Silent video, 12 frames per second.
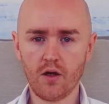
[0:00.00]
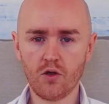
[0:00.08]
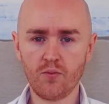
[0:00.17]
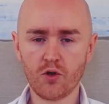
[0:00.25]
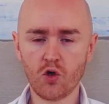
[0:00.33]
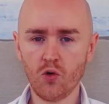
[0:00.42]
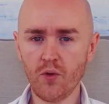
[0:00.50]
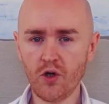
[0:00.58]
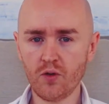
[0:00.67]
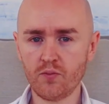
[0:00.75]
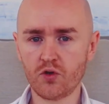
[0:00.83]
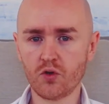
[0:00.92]
You become an
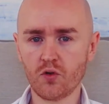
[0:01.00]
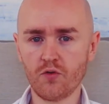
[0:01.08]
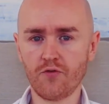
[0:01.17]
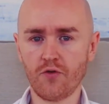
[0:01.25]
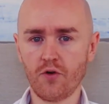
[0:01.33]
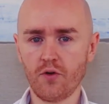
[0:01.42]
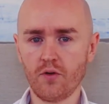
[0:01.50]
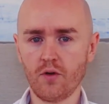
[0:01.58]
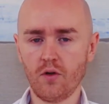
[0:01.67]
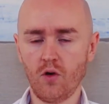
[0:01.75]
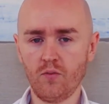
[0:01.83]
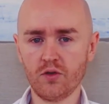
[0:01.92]
observer,
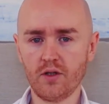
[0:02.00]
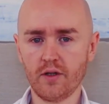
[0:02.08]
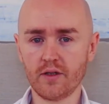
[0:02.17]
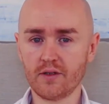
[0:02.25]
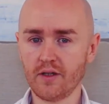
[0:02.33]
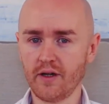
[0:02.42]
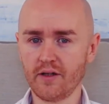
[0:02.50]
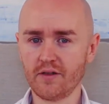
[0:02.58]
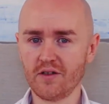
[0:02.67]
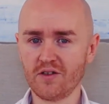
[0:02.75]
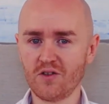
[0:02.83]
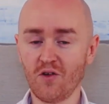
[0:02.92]
almost like a
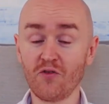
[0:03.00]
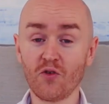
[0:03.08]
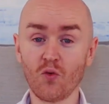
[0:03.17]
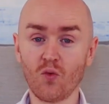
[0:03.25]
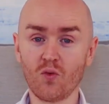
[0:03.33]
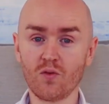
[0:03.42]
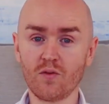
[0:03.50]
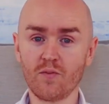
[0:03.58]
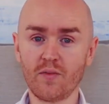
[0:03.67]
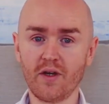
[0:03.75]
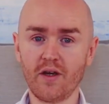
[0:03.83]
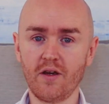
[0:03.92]
scientist of your own
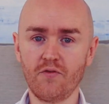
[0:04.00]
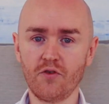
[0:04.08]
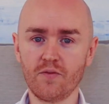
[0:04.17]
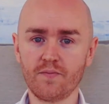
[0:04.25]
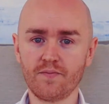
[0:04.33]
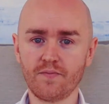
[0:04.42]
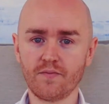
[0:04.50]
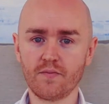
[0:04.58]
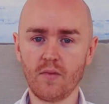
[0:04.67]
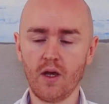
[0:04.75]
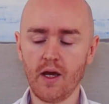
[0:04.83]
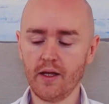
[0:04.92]
behavior.
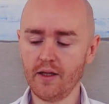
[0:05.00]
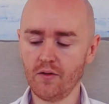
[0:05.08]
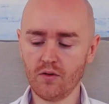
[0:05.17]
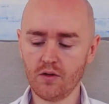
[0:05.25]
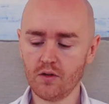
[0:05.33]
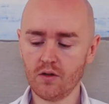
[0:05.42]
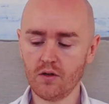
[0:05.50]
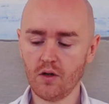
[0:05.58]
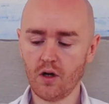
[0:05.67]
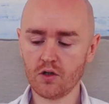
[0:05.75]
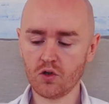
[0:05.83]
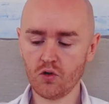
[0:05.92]
Now,
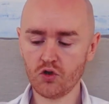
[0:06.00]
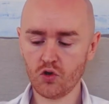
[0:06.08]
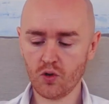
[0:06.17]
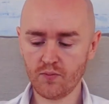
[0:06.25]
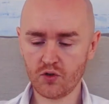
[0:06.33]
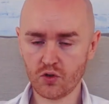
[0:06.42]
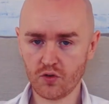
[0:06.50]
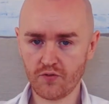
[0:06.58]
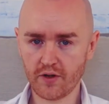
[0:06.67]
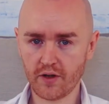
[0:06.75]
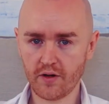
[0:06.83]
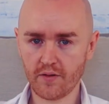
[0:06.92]
as long as you're
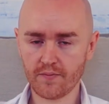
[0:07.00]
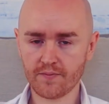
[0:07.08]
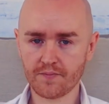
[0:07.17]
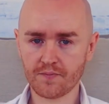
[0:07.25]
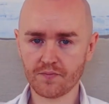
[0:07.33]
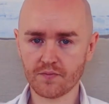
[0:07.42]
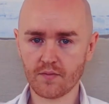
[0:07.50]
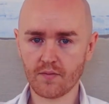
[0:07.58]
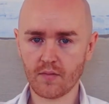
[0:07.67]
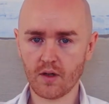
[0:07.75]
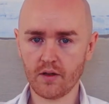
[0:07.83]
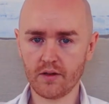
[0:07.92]
observing it,
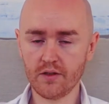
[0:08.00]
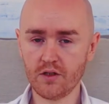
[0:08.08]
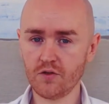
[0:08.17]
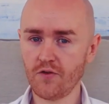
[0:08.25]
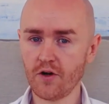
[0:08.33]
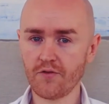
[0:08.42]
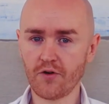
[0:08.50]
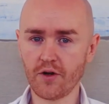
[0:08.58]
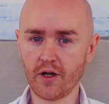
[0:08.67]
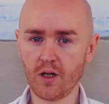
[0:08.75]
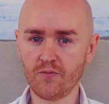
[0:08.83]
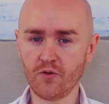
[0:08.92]
this is very, very
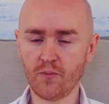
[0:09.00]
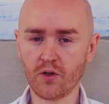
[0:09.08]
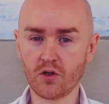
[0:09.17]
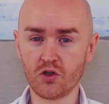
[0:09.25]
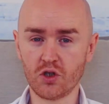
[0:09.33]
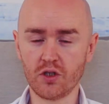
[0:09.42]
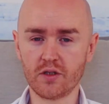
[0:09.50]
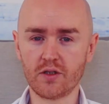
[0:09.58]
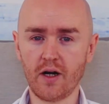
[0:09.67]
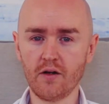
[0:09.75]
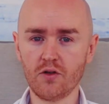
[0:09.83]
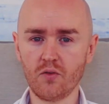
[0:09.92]
helpful because you can
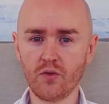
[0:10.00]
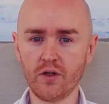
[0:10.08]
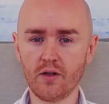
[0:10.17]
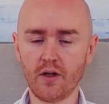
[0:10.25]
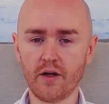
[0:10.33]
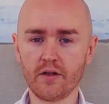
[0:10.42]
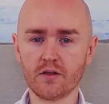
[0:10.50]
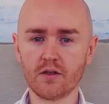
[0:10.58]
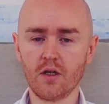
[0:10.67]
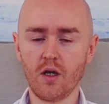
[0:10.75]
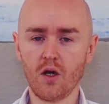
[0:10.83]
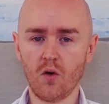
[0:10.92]
start to realize
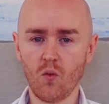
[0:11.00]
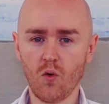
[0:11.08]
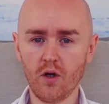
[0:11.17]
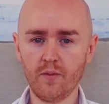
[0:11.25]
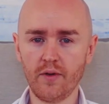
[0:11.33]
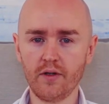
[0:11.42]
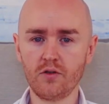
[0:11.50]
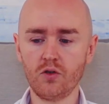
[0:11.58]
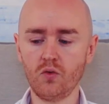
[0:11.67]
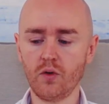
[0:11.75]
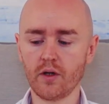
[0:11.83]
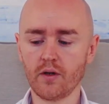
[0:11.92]
what am I
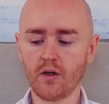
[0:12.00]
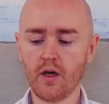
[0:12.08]
doing?